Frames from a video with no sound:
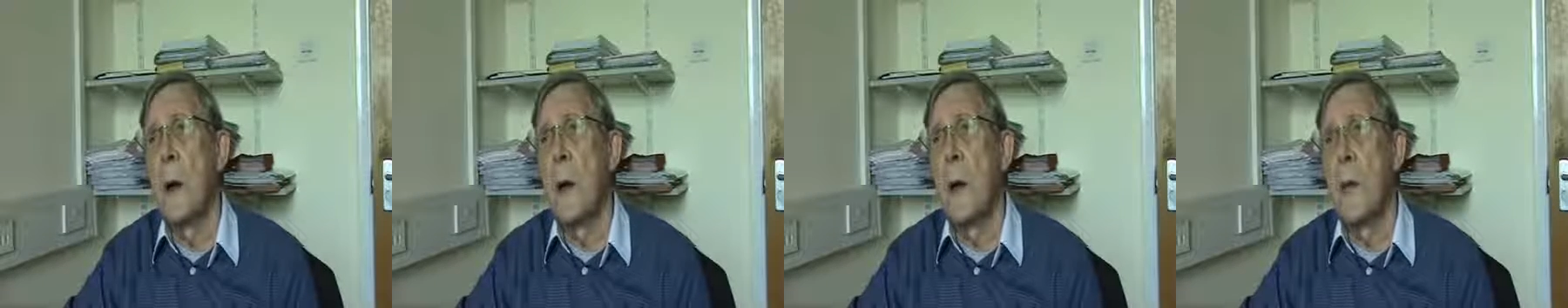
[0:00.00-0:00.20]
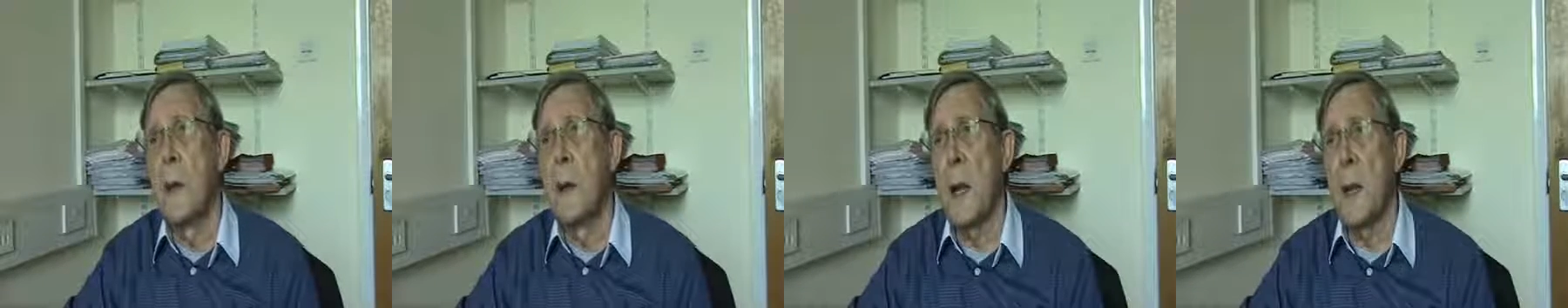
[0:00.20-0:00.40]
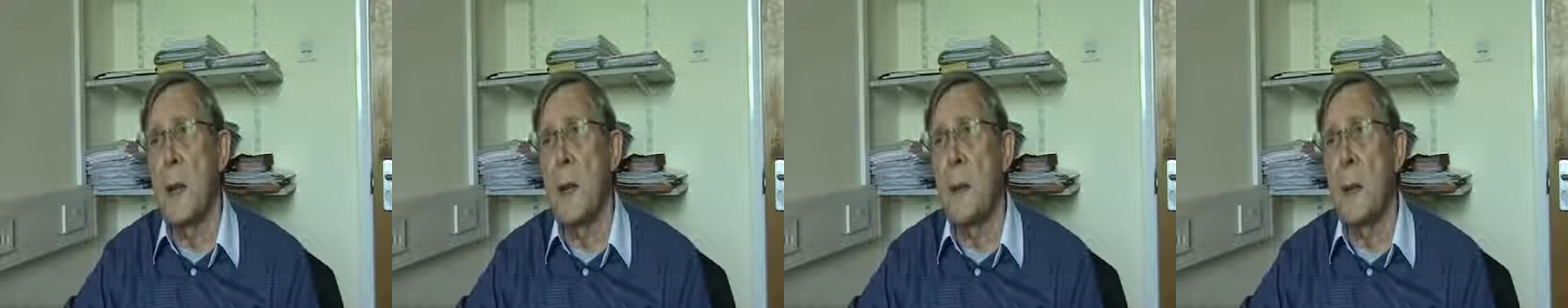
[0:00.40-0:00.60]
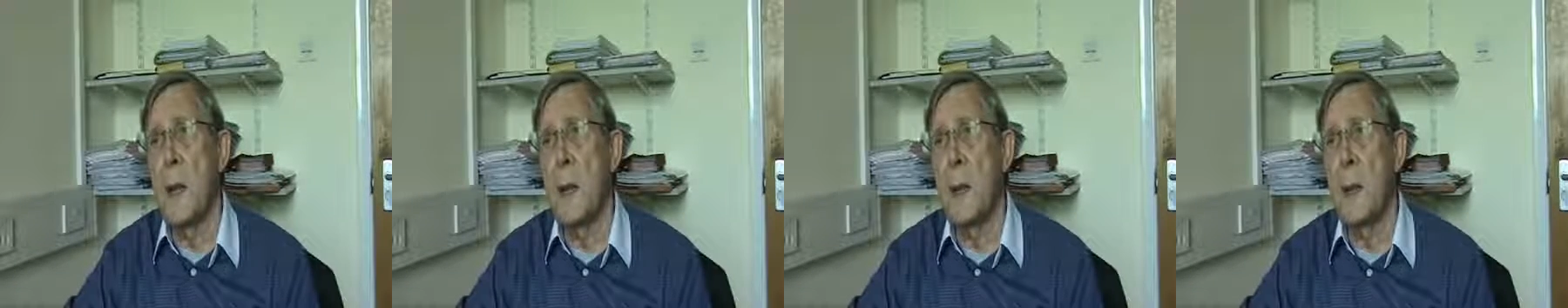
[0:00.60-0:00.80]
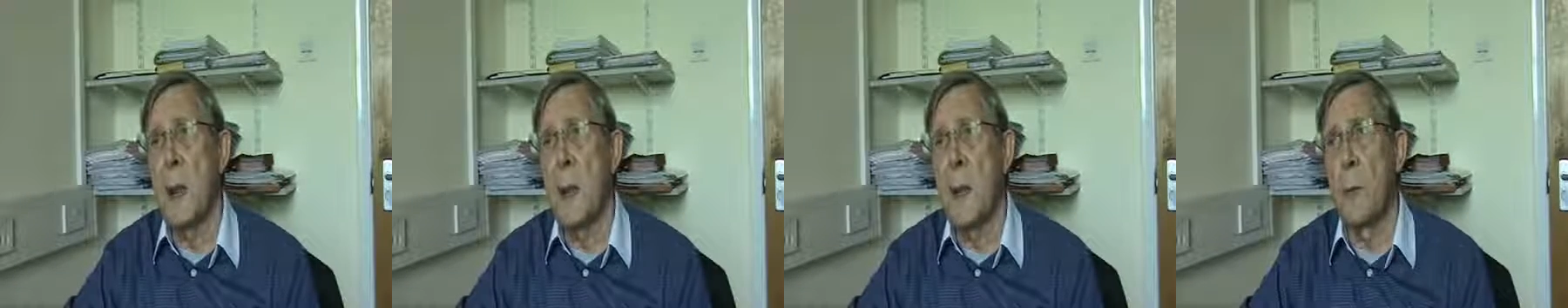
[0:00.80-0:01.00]
of
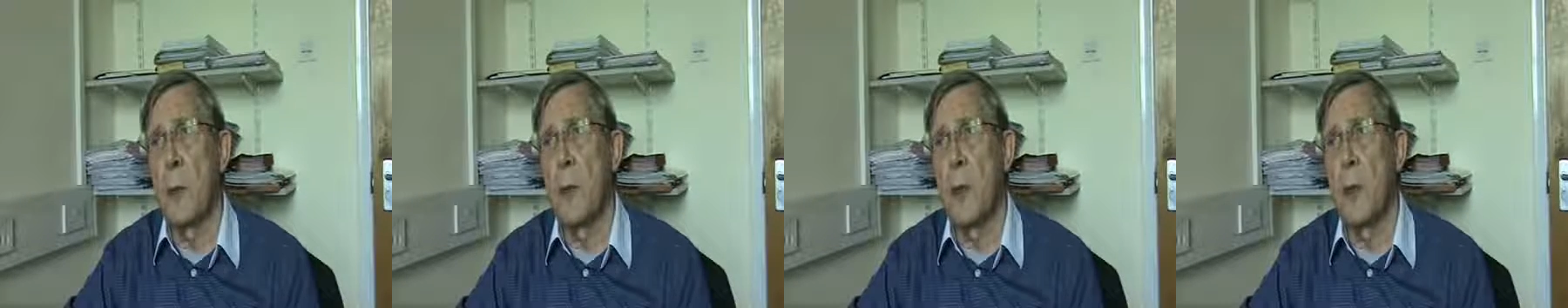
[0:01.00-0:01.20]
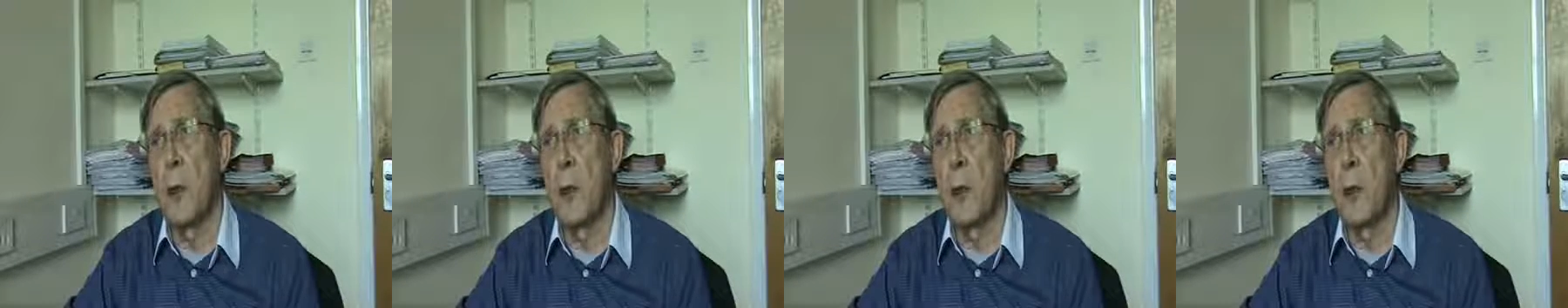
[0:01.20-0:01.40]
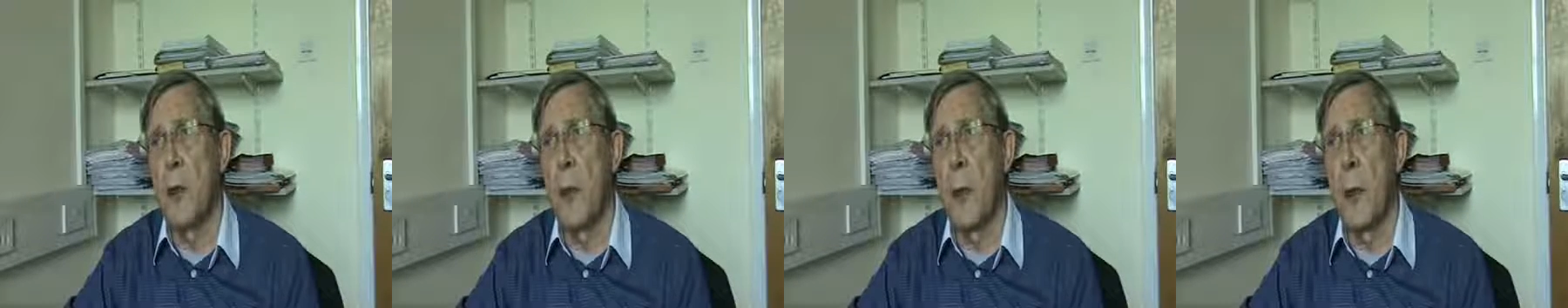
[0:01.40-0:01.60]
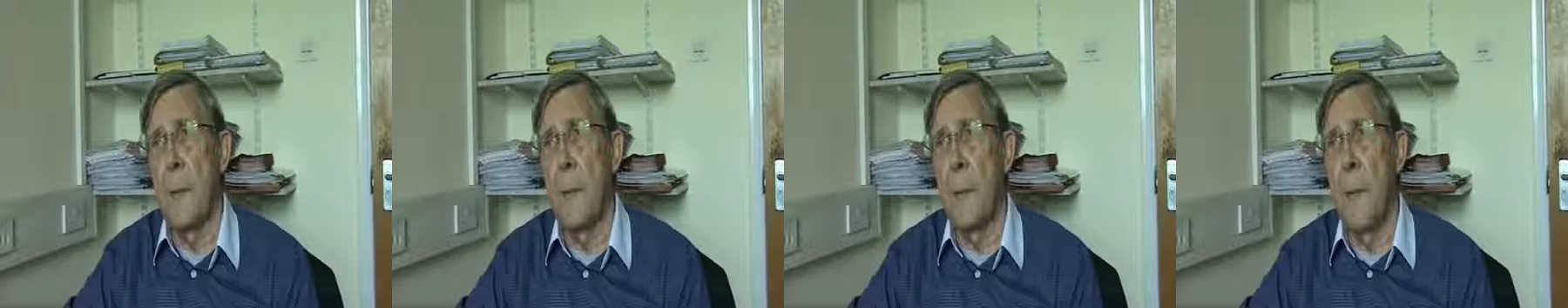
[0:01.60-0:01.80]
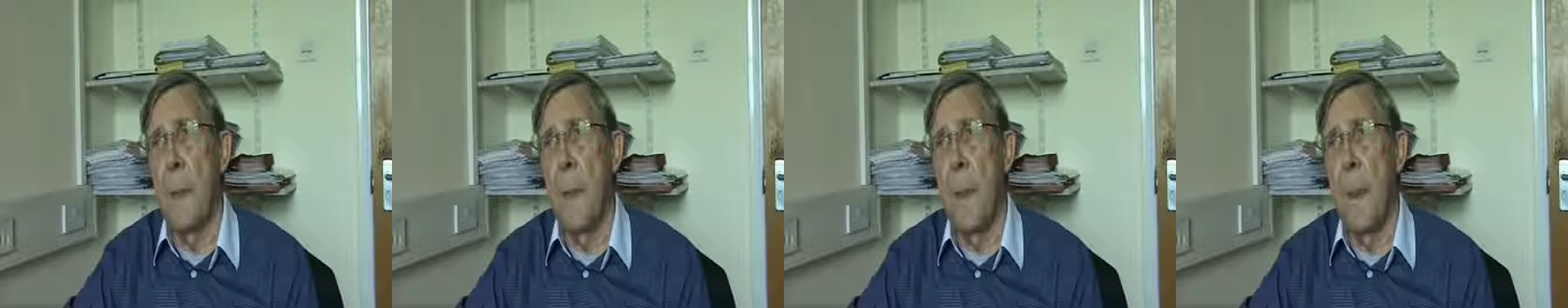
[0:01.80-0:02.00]
task-based language
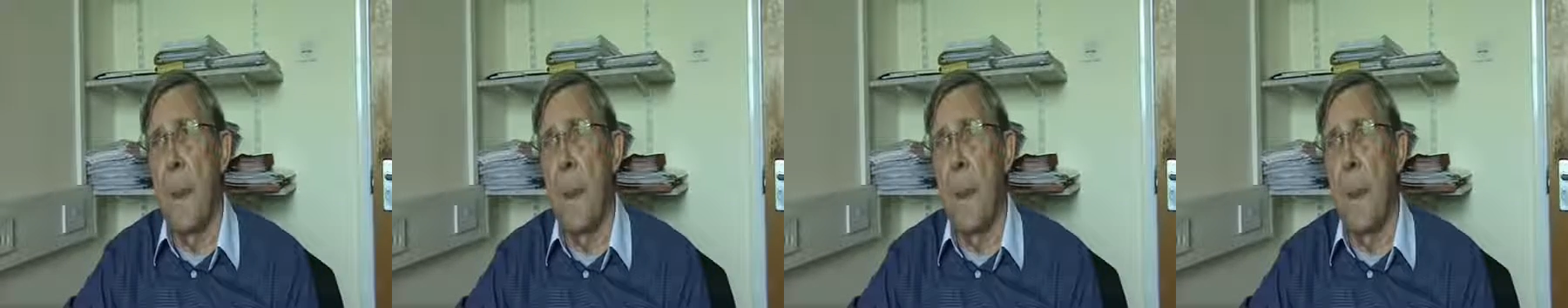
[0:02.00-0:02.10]
teaching?